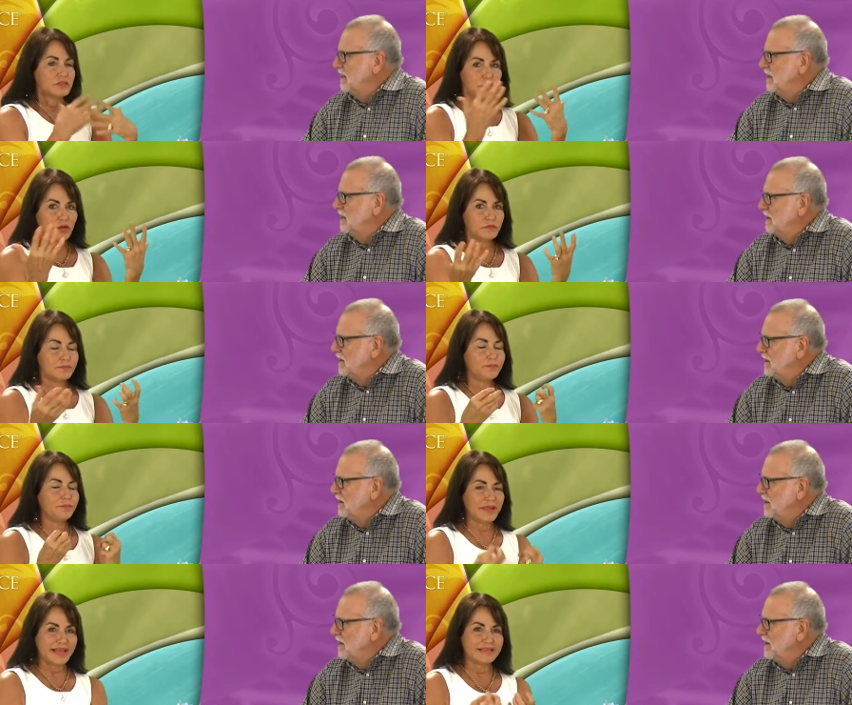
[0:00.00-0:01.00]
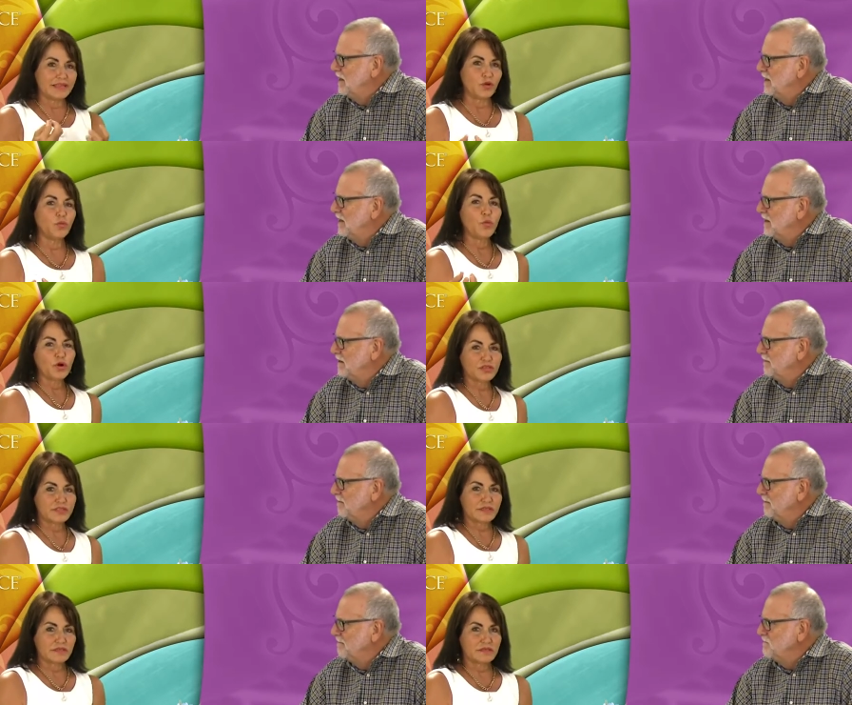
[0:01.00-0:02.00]
Speaker 1: So because they're
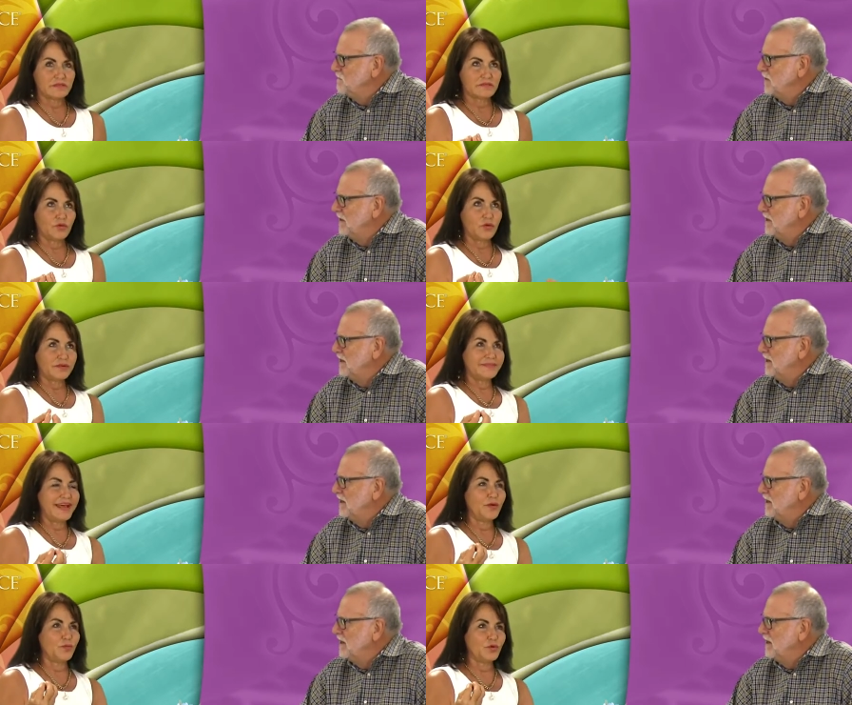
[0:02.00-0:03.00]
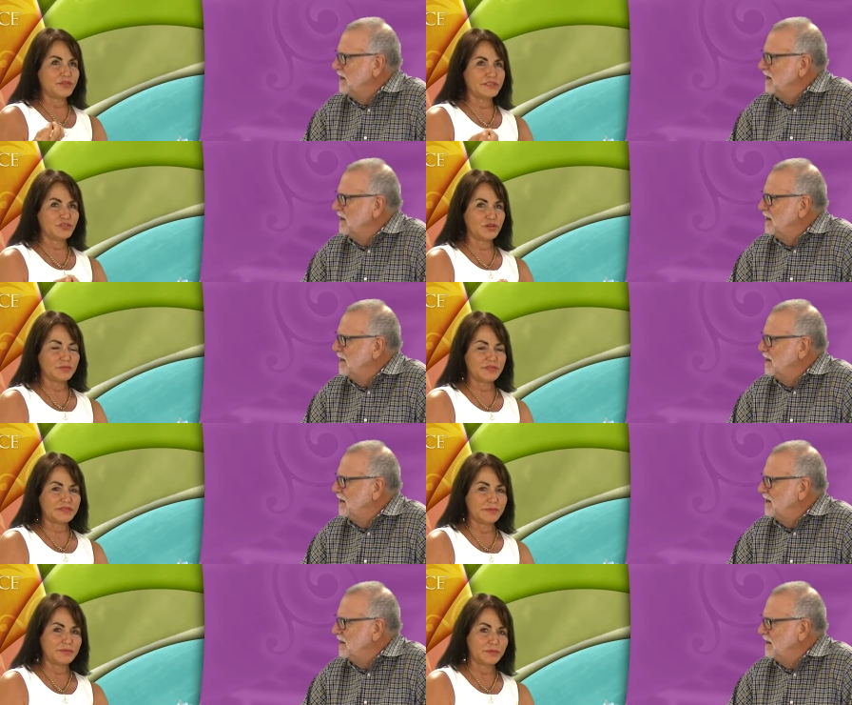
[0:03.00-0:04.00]
worse, or not worse in terms of
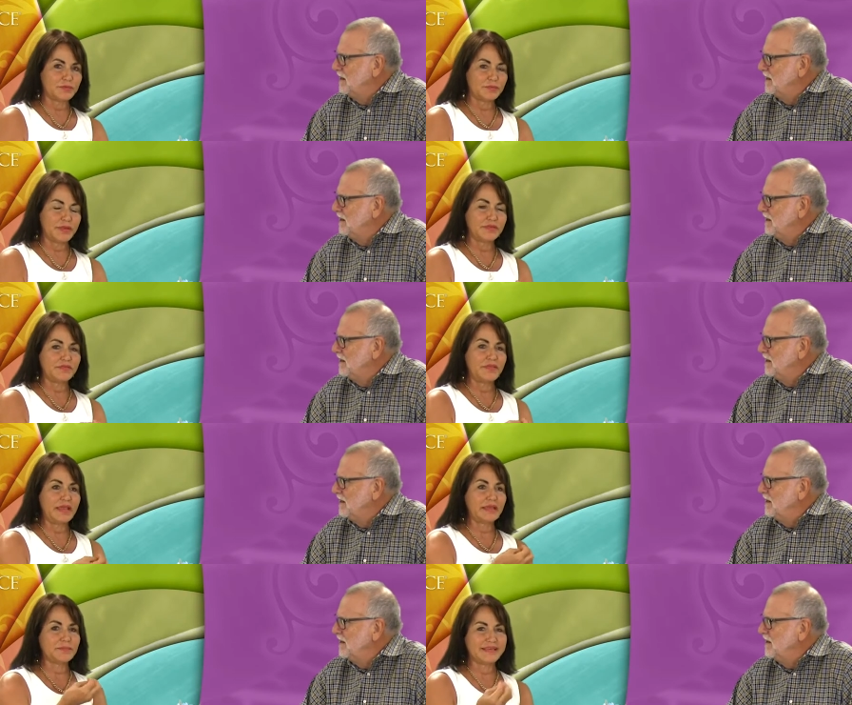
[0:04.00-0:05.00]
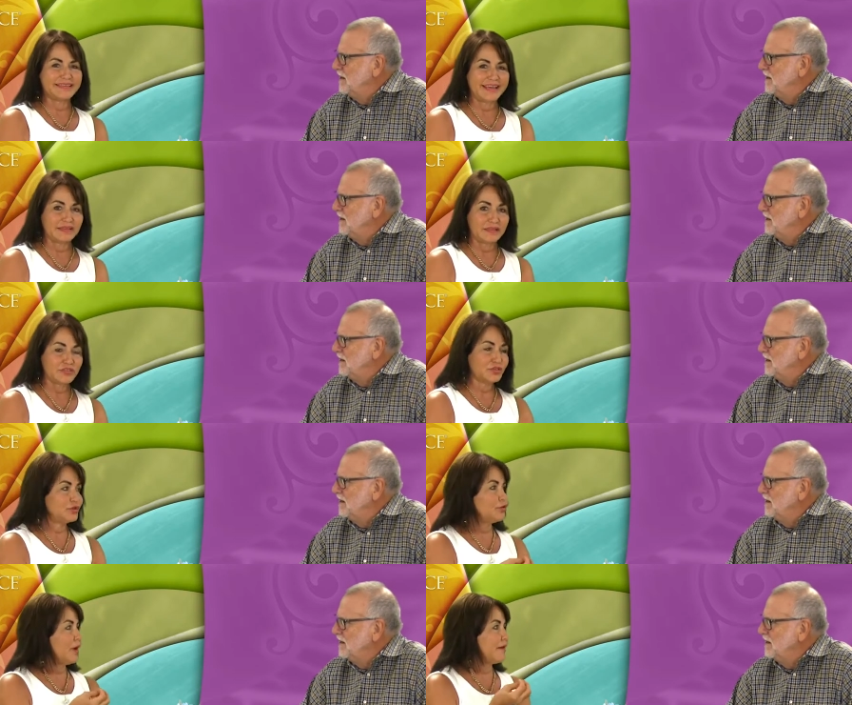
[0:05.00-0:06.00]
symptoms, but they can be deadly. So
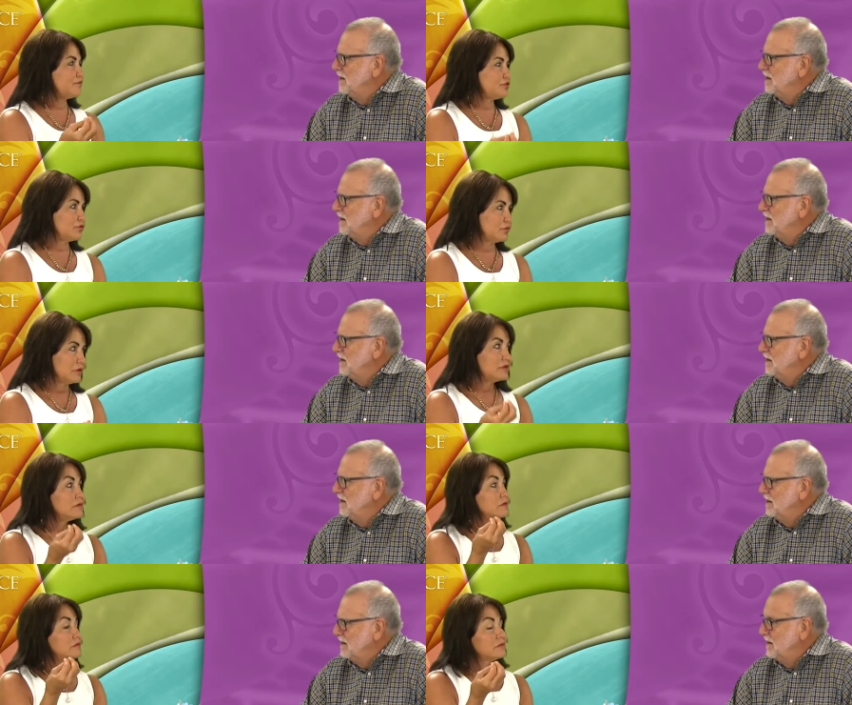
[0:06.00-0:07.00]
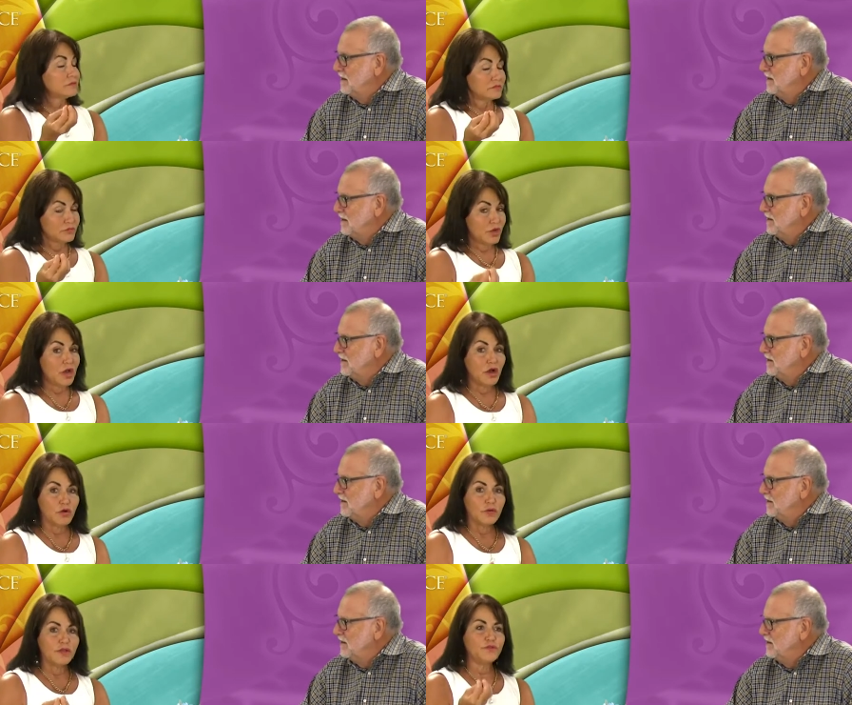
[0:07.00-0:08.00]
you have to
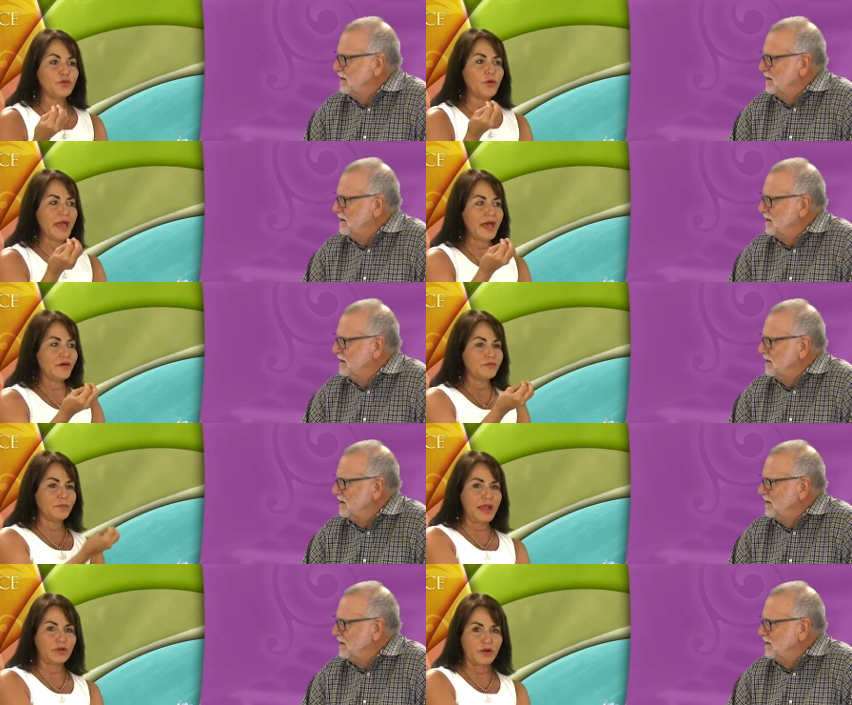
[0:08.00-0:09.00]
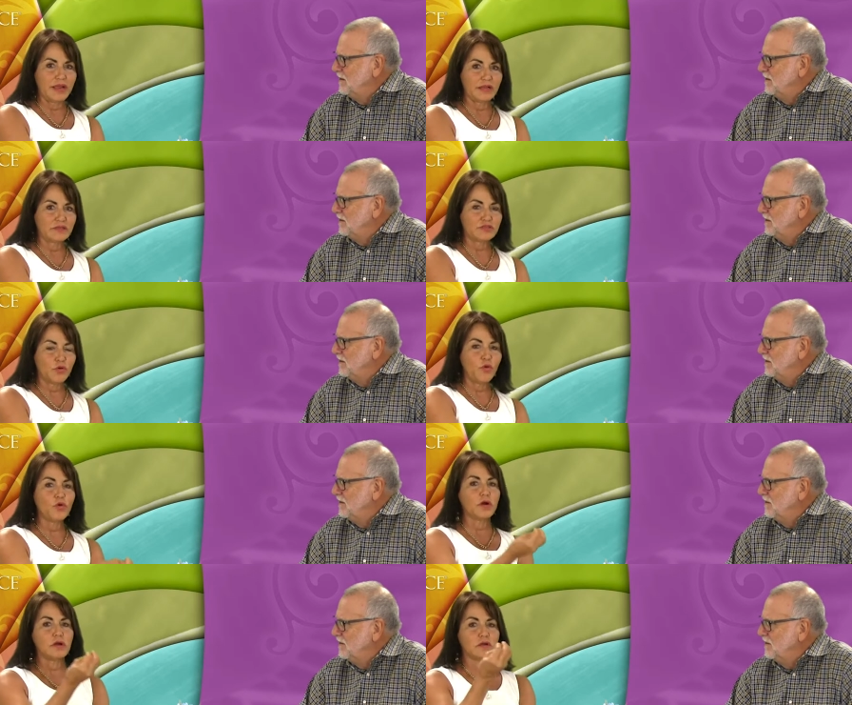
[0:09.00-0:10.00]
know if you have migraines
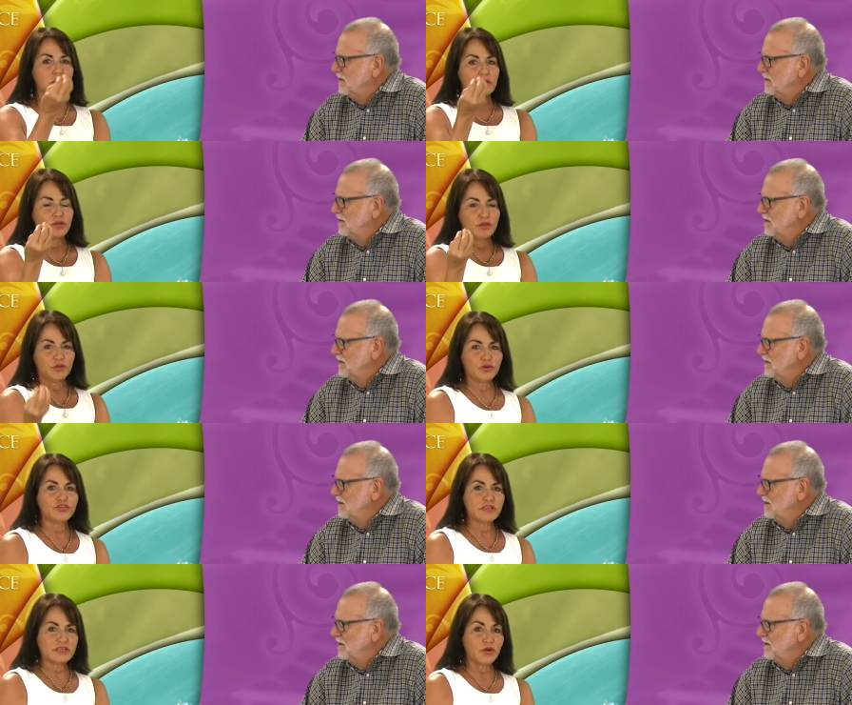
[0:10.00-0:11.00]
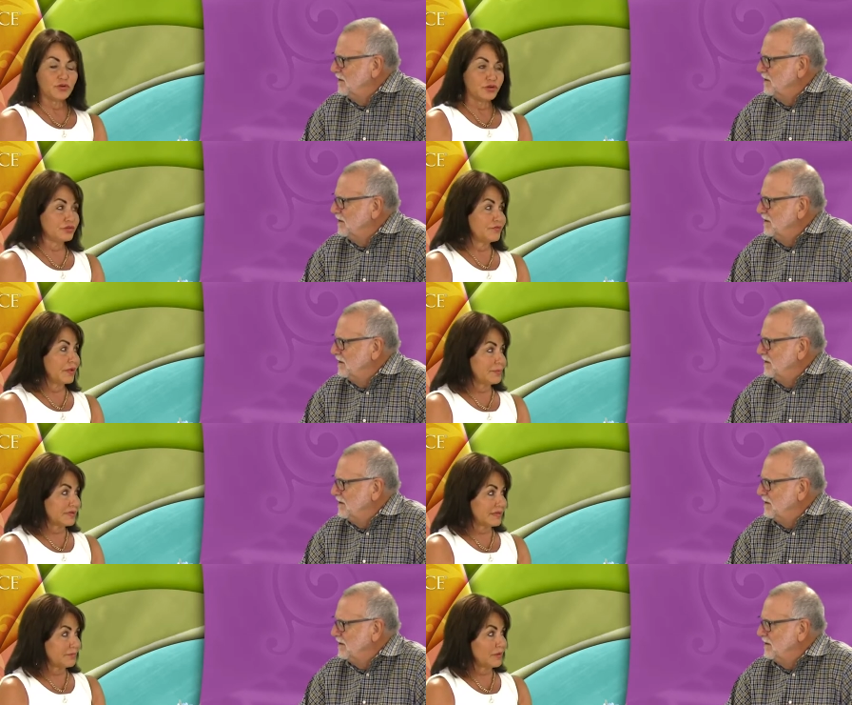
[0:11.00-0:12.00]
or you're just or you're developing
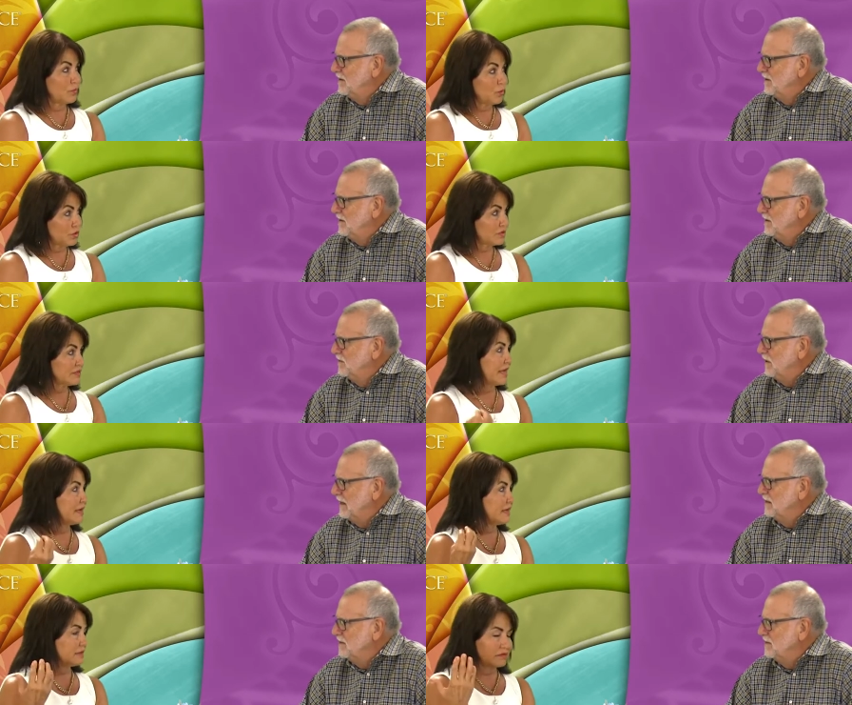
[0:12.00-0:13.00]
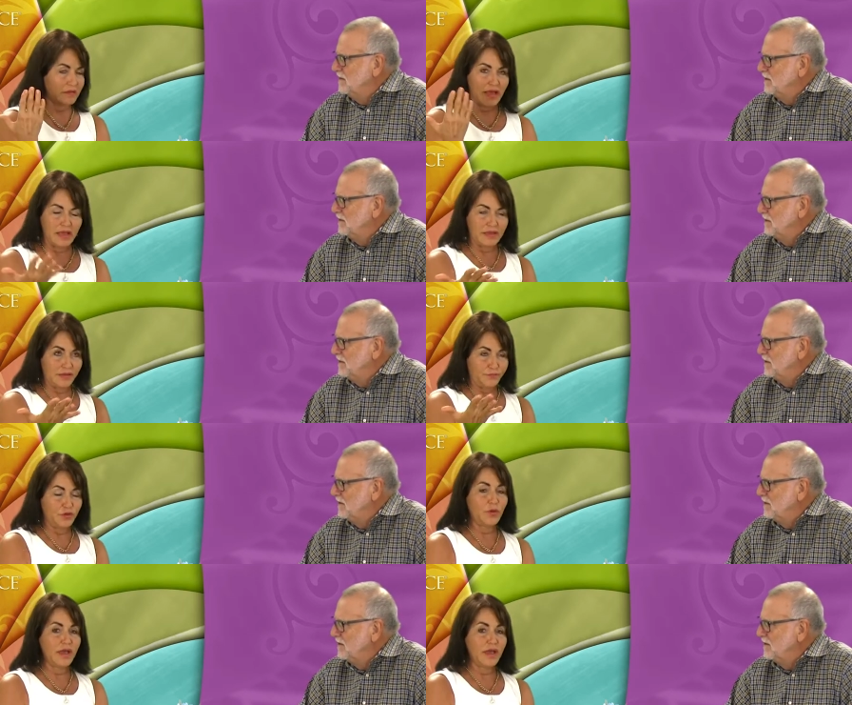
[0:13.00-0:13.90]
something worse. Like right. Uh, if you